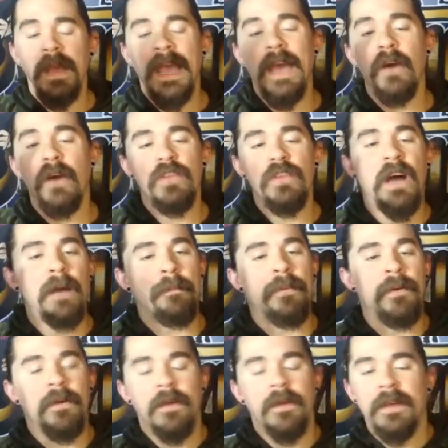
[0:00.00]
held up
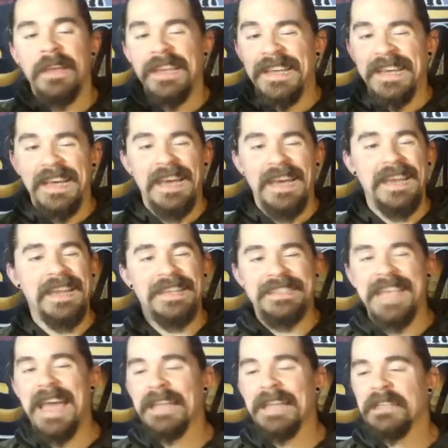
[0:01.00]
an
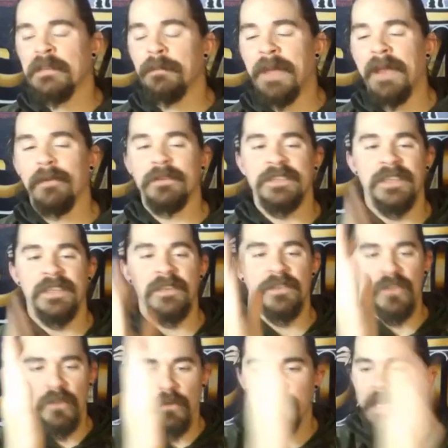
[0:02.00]
exact comparison
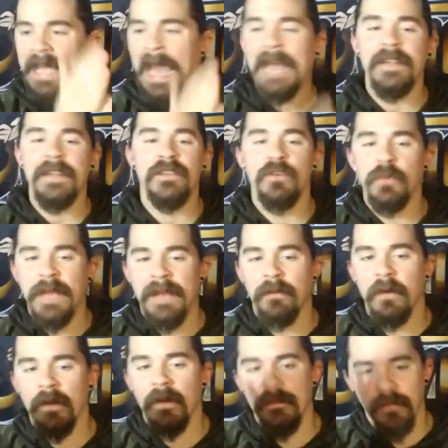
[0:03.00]
to the Attitude
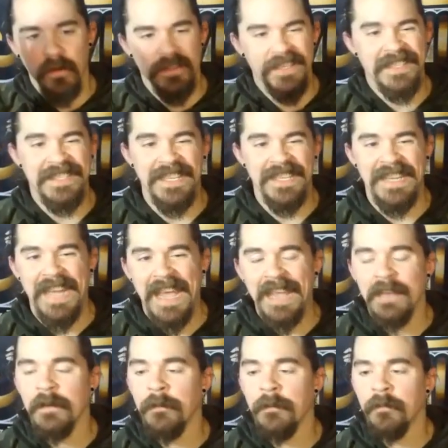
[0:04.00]
Era versus today,
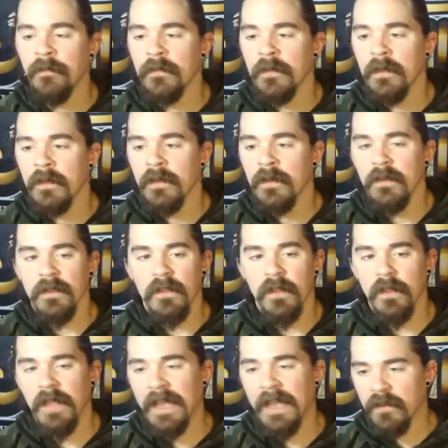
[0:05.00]

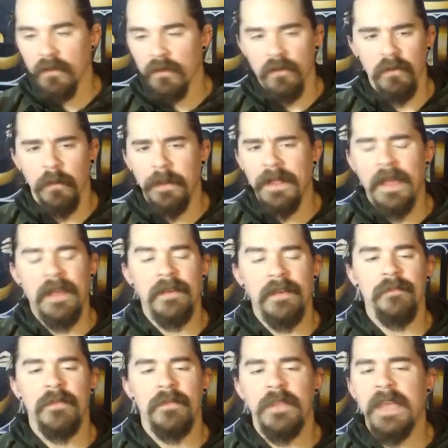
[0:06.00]
like you would be like,
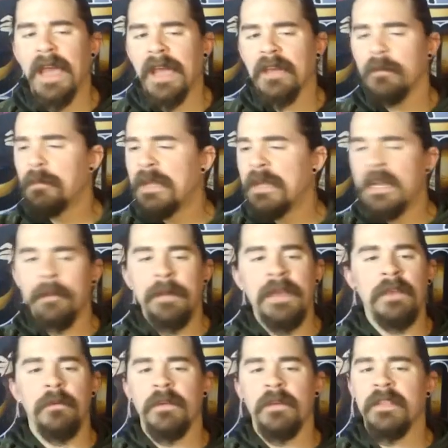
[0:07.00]
yeah, I could beat up
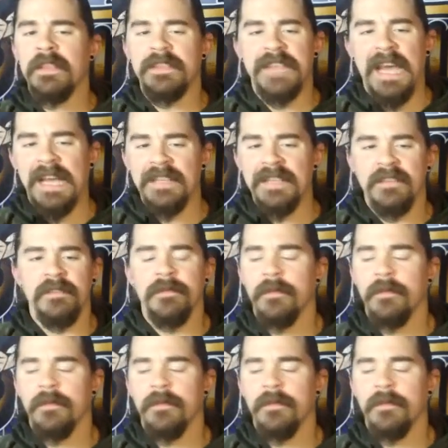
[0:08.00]
any one of these guys.